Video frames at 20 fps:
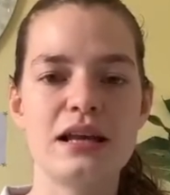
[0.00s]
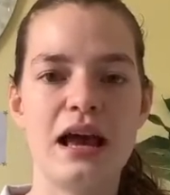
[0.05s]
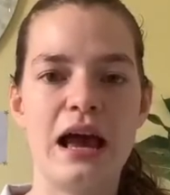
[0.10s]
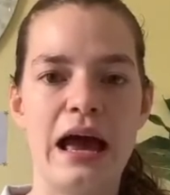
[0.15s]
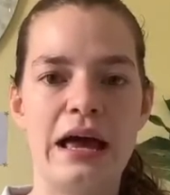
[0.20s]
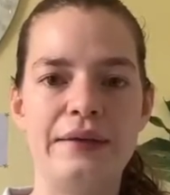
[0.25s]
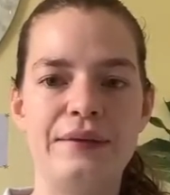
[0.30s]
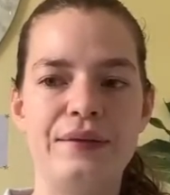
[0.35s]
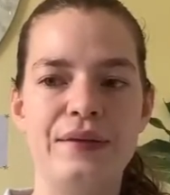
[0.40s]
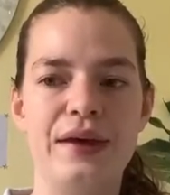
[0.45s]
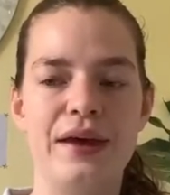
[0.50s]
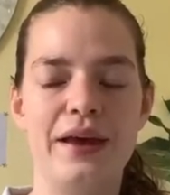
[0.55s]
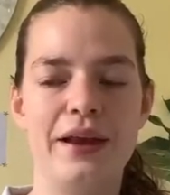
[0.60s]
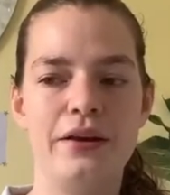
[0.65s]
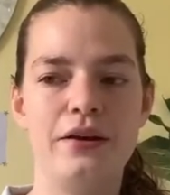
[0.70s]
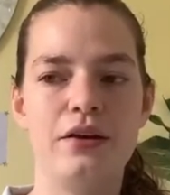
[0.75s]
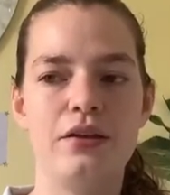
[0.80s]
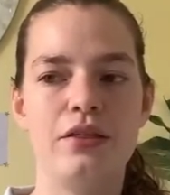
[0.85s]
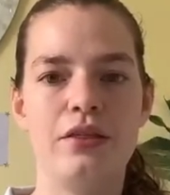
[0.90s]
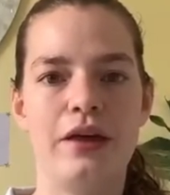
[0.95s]
And
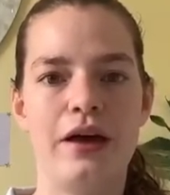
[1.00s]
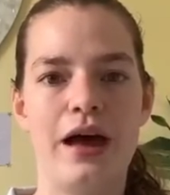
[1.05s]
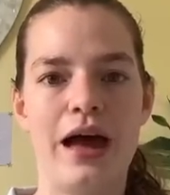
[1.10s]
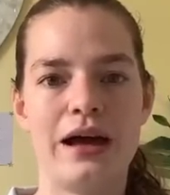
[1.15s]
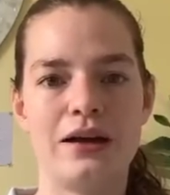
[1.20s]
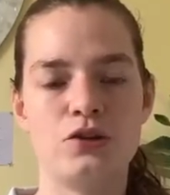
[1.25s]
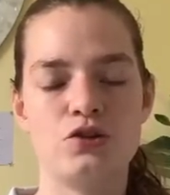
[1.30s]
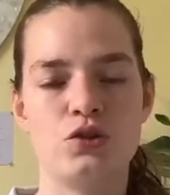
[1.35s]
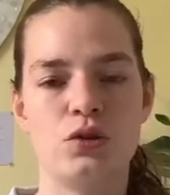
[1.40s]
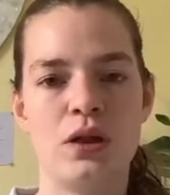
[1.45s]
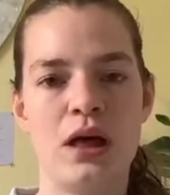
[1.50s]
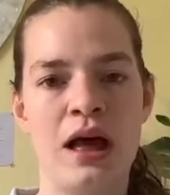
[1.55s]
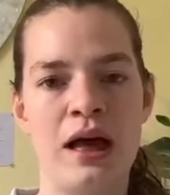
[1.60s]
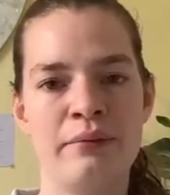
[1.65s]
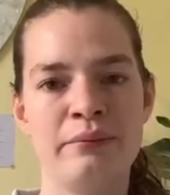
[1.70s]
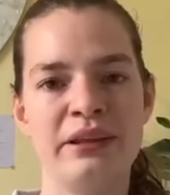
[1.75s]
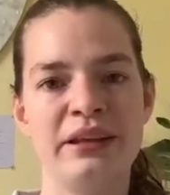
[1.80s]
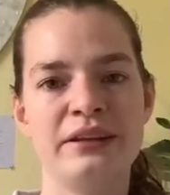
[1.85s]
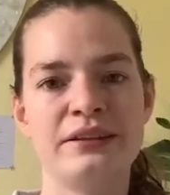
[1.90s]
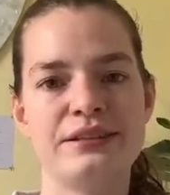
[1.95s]
then the actual
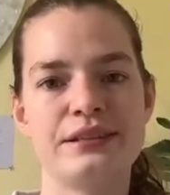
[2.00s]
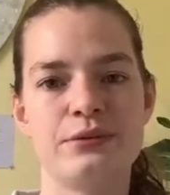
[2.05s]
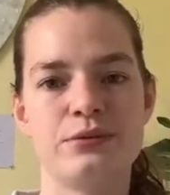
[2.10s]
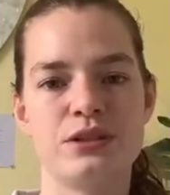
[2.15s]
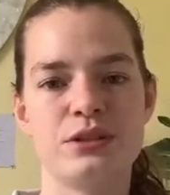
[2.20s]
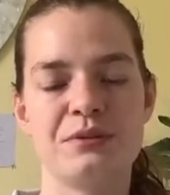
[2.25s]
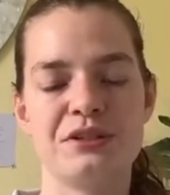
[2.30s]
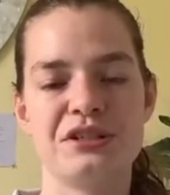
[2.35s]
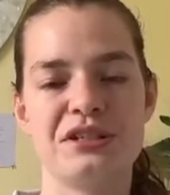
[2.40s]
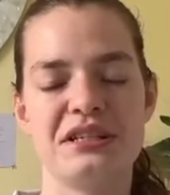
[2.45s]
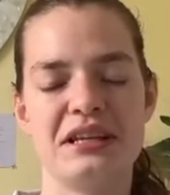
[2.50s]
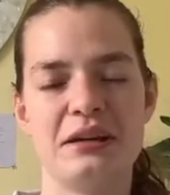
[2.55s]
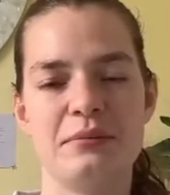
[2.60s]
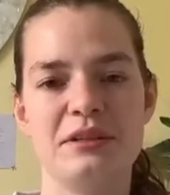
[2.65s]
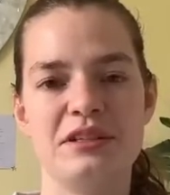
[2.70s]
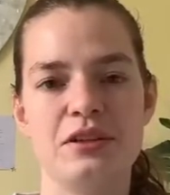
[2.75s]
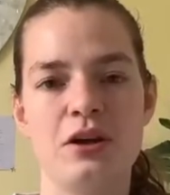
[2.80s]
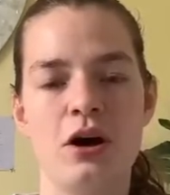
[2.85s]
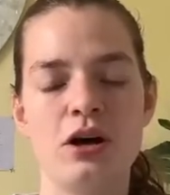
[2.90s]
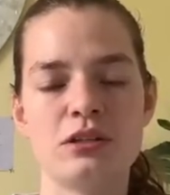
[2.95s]
ambulance that was supposed to take me
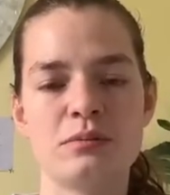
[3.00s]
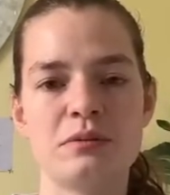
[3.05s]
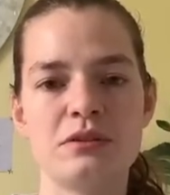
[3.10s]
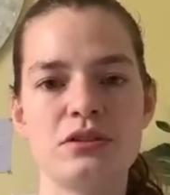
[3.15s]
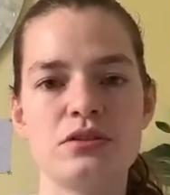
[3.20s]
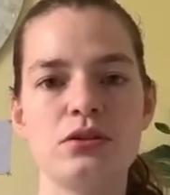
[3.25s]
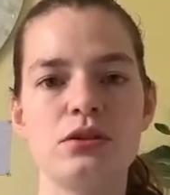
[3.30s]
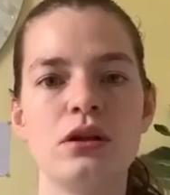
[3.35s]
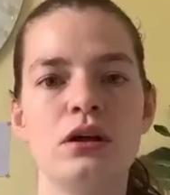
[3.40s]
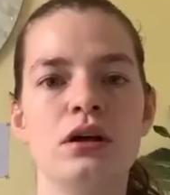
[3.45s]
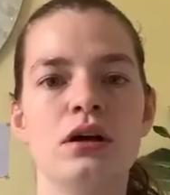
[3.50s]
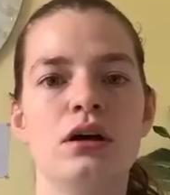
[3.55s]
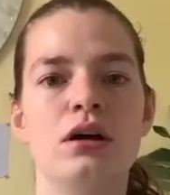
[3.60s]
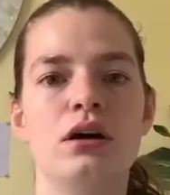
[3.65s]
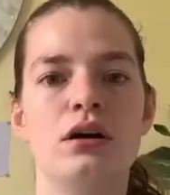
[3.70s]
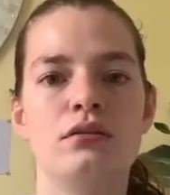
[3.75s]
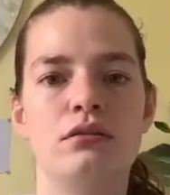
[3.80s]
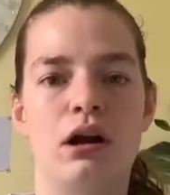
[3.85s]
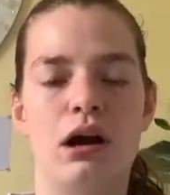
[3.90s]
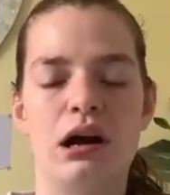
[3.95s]
to the hospital
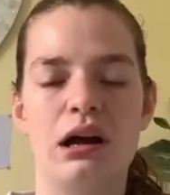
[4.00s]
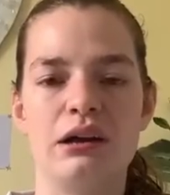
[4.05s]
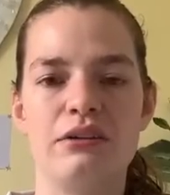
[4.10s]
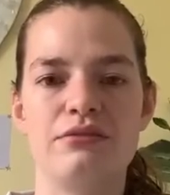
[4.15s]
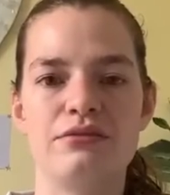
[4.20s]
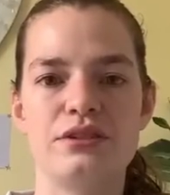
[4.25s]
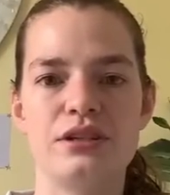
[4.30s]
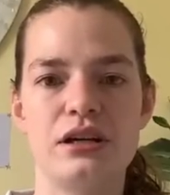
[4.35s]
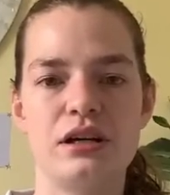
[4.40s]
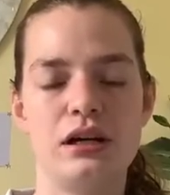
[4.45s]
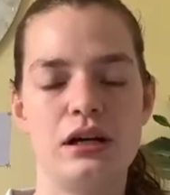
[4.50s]
arrived.